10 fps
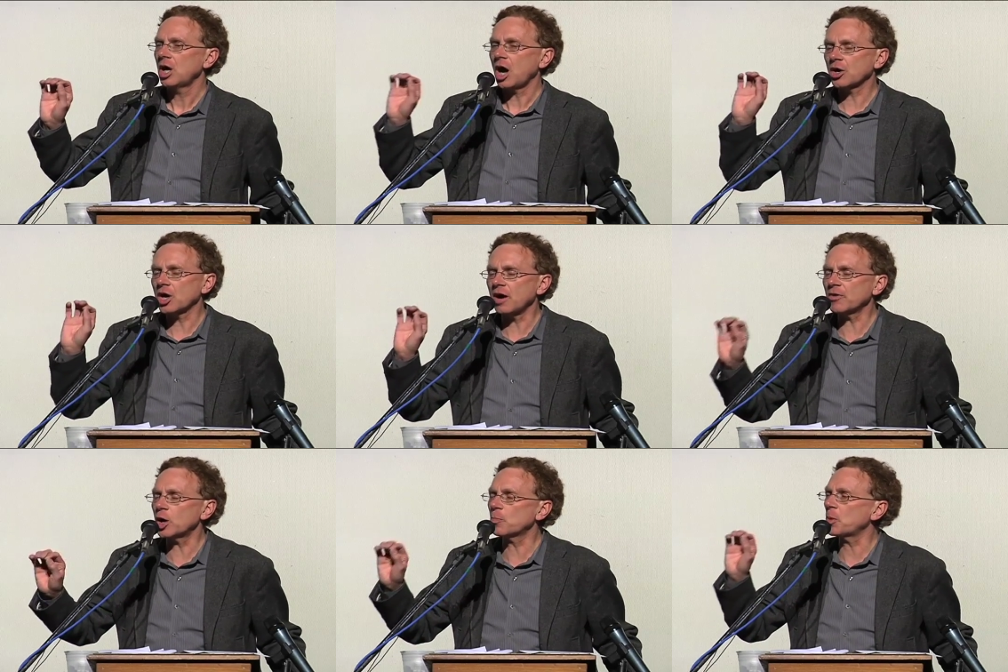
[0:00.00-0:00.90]
our
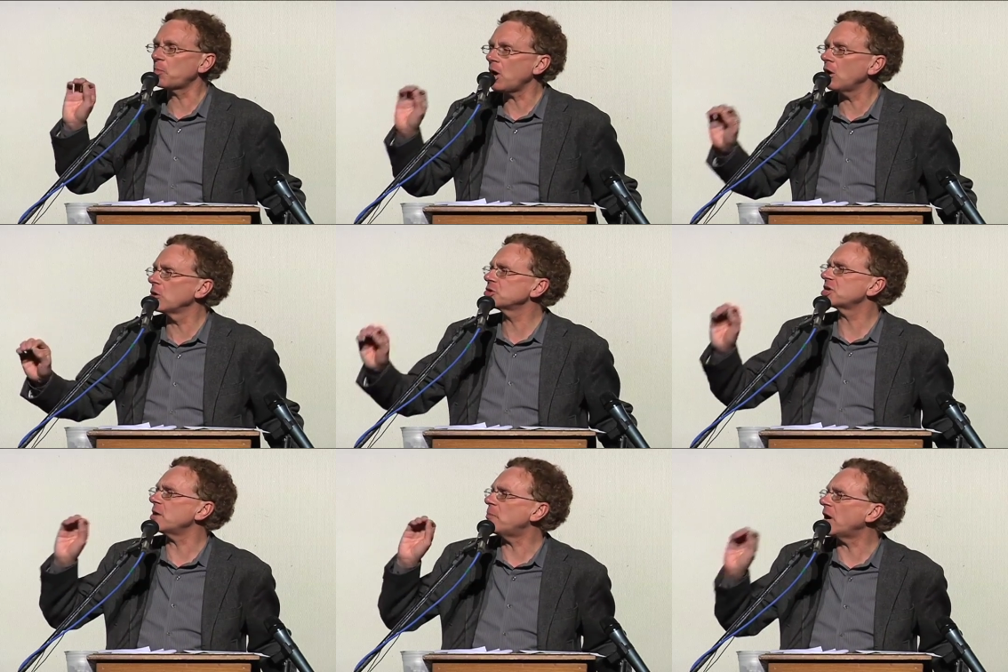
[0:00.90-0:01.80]
governor proposed
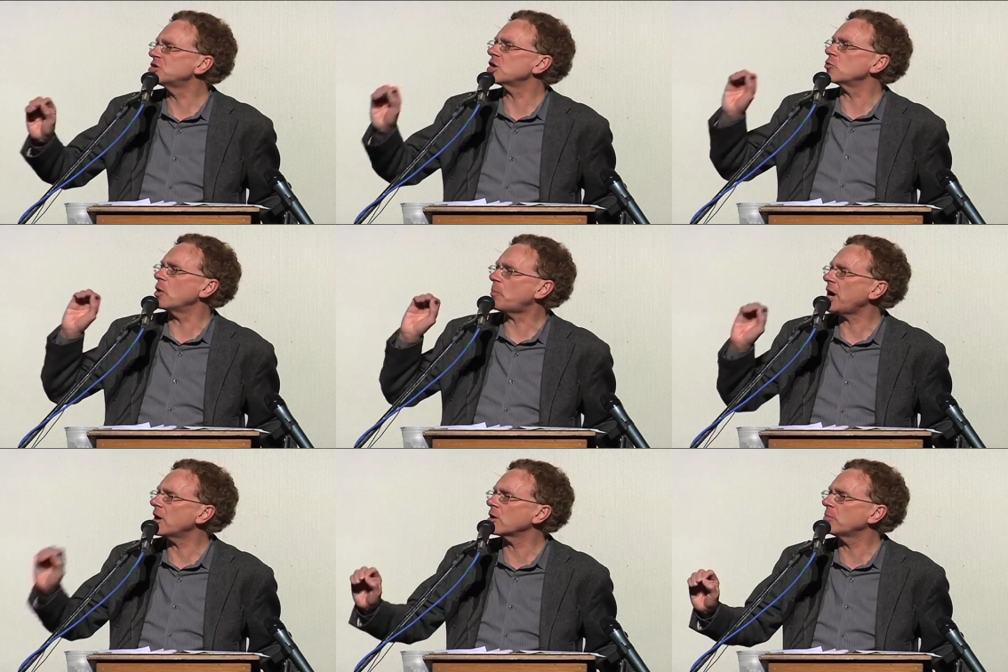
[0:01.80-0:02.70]
a budget
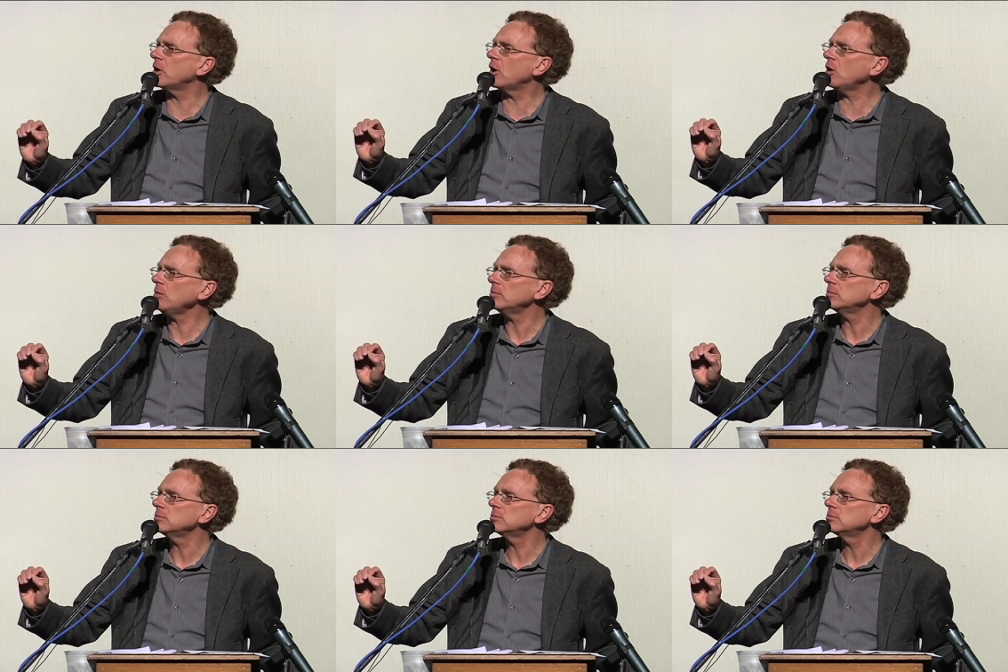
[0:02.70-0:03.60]
repair bill
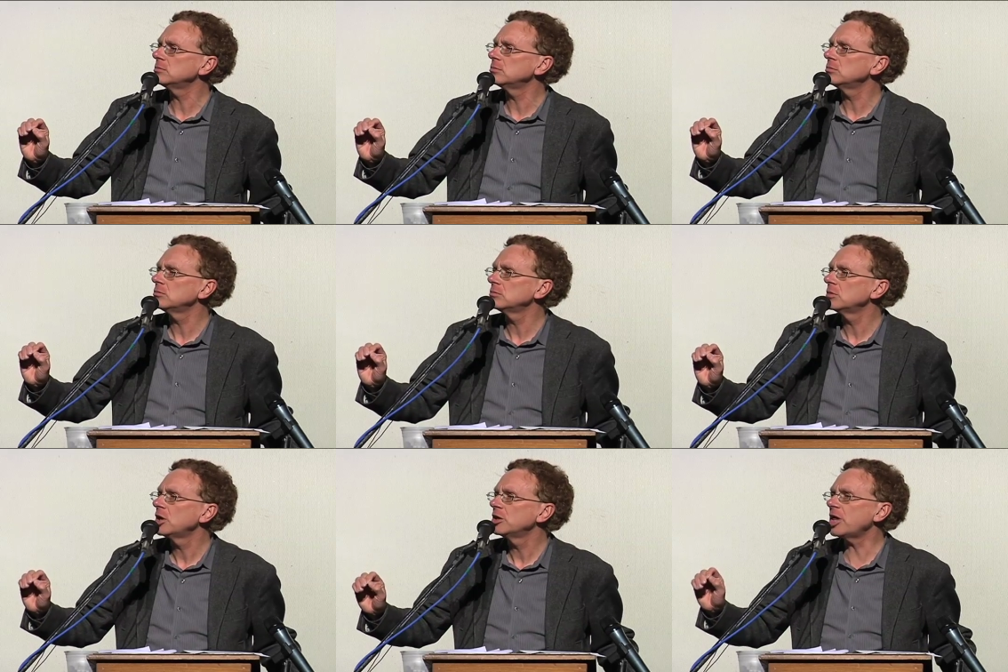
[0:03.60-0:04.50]

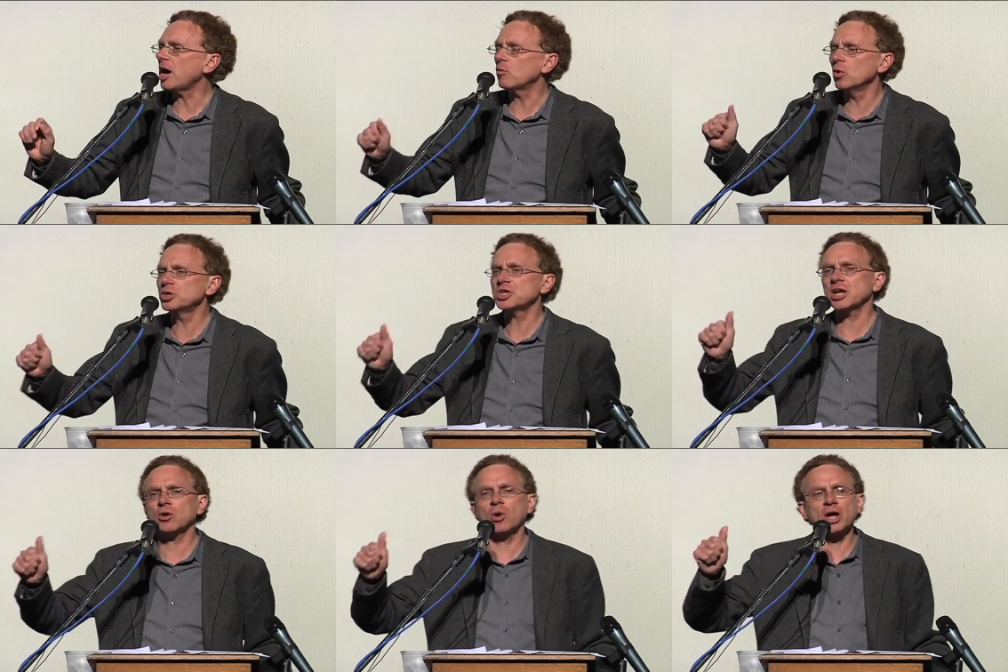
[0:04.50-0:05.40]
that would
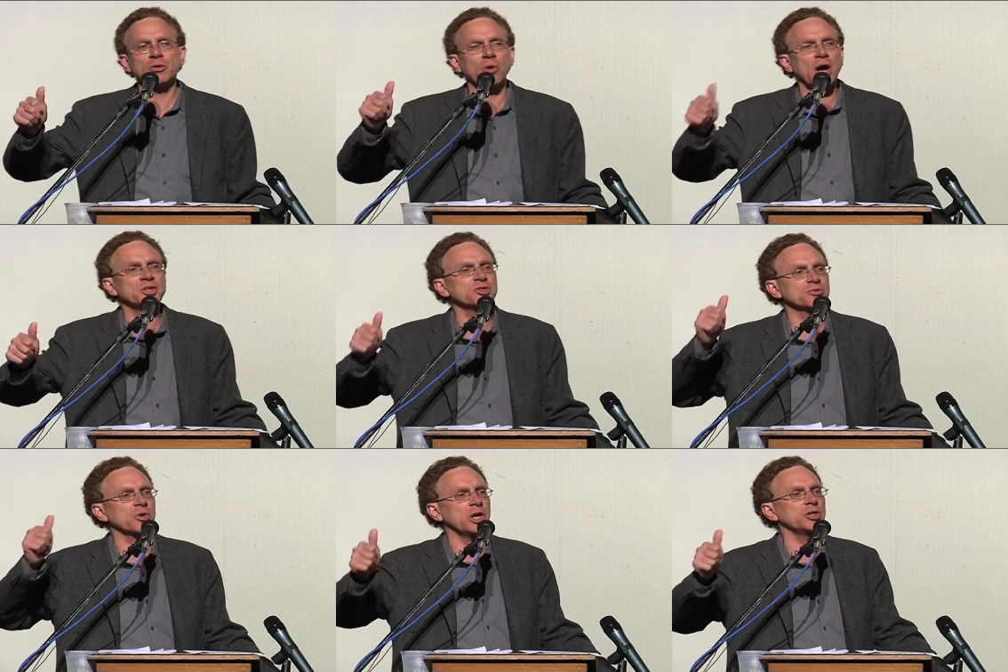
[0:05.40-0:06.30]
take away the rights of
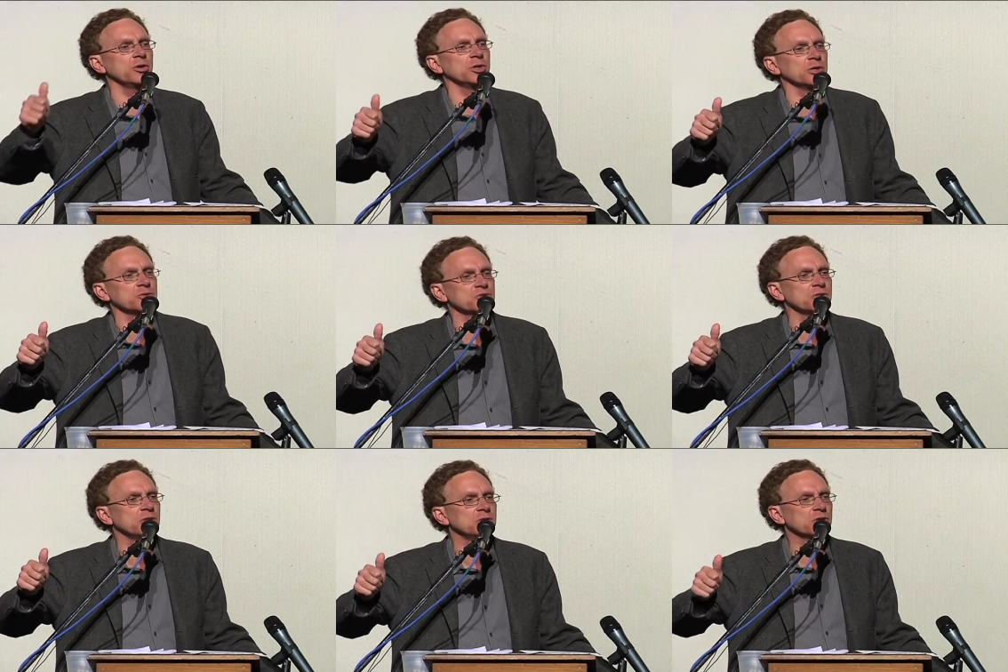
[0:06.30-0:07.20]
trade unions
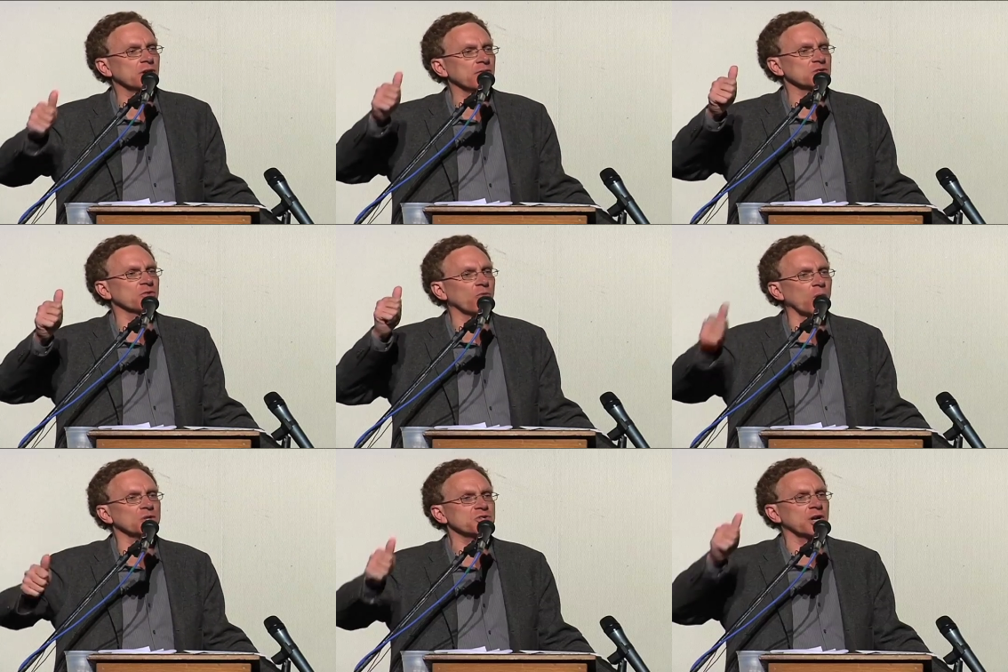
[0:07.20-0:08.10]
to give us a
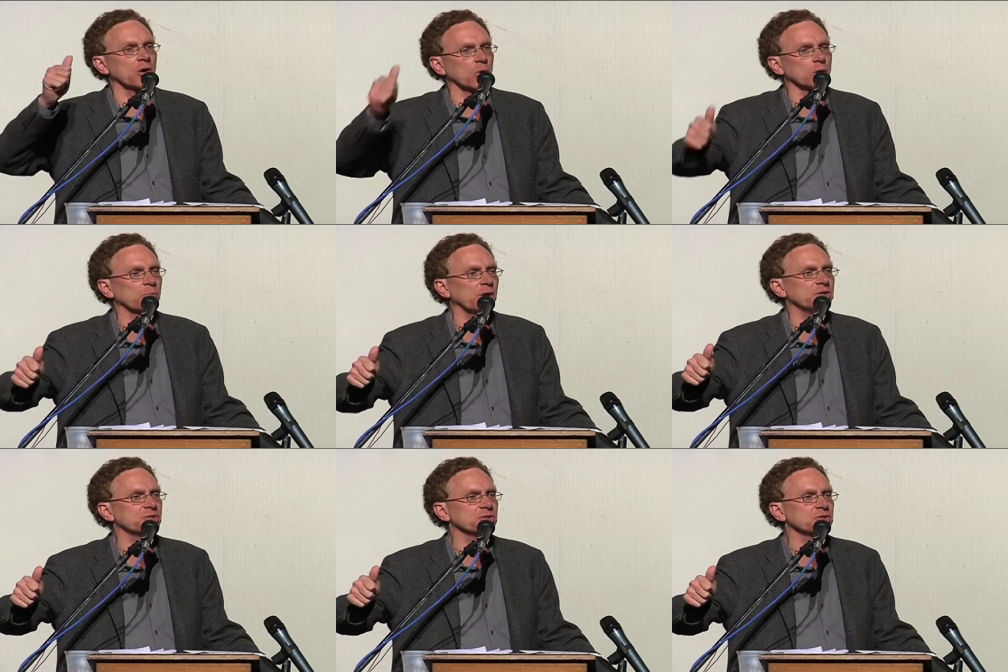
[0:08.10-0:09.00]
voice in our
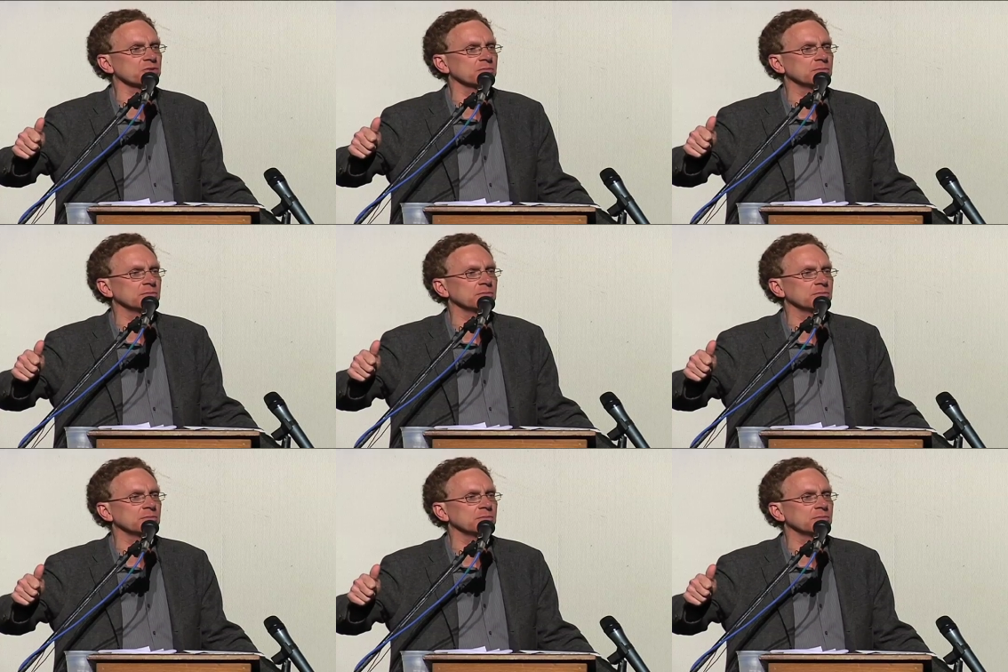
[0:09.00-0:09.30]
workplaces,